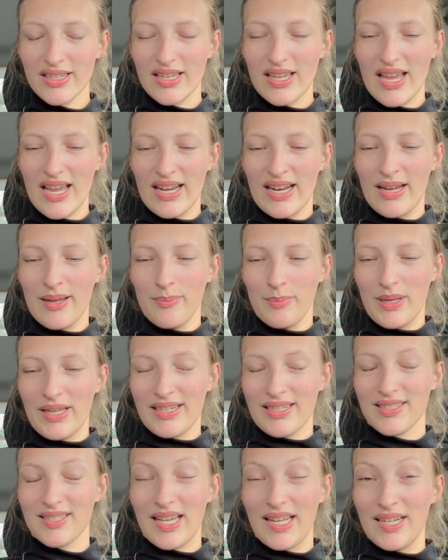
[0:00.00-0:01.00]
and I'm
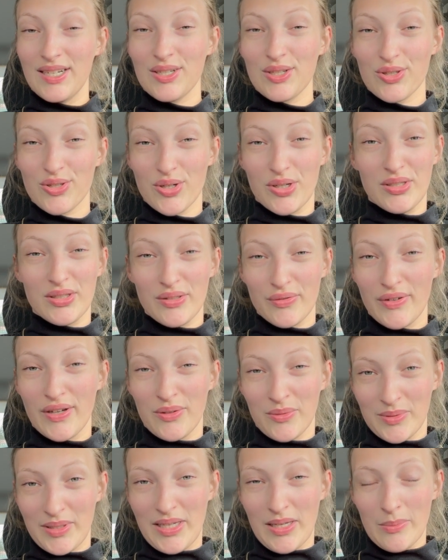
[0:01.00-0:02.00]
excited to start the
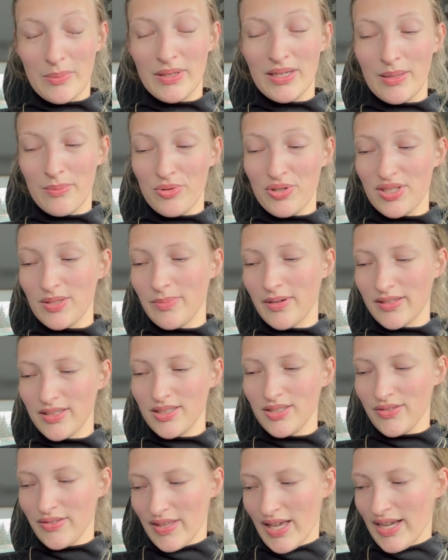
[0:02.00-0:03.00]
final Gambit. I'm just about to
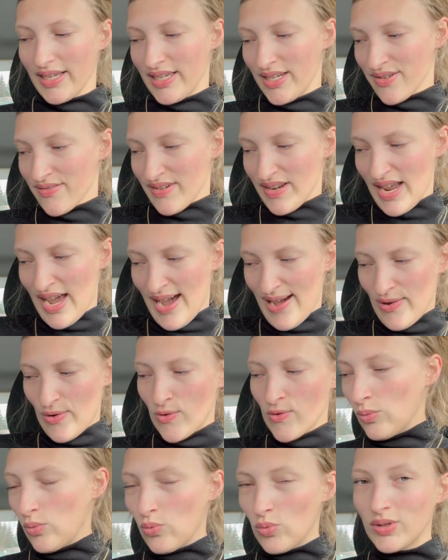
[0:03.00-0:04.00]
do that here
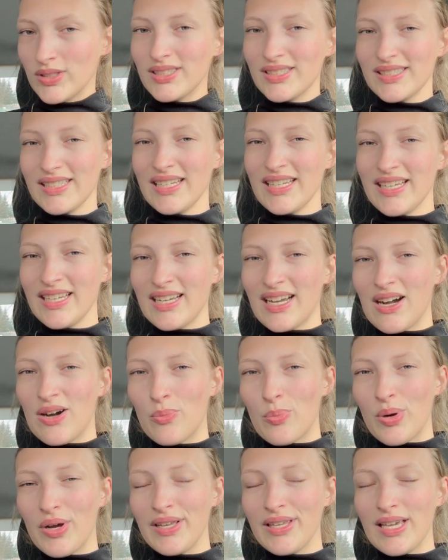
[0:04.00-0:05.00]
now. We'll see. I'll
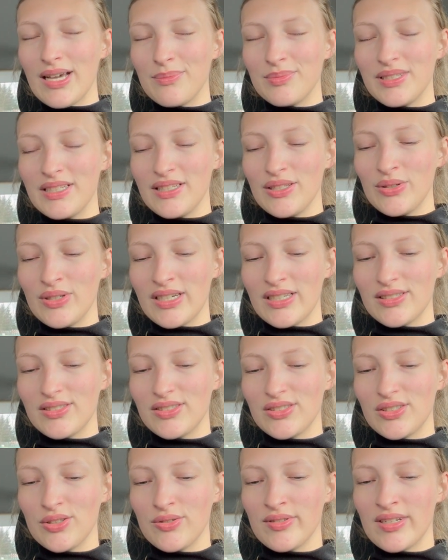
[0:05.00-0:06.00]
probably update you guys
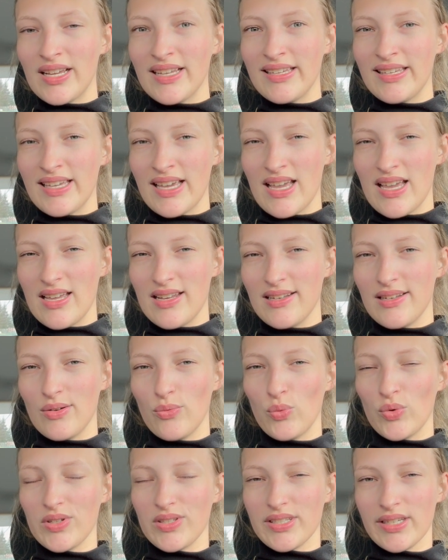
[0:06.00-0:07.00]
soon again
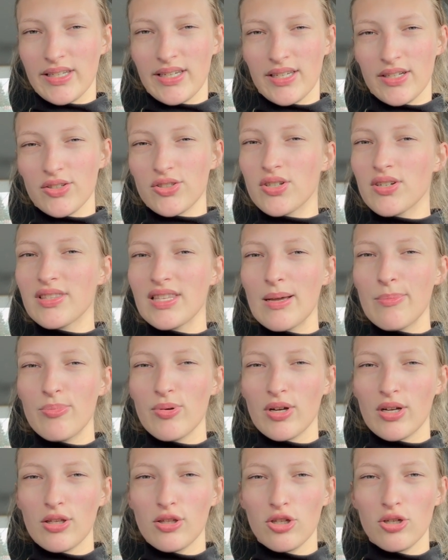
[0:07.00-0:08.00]
once I kind of start that
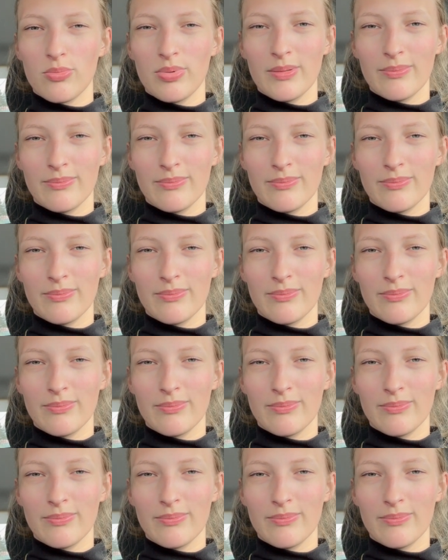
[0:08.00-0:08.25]
book a little bit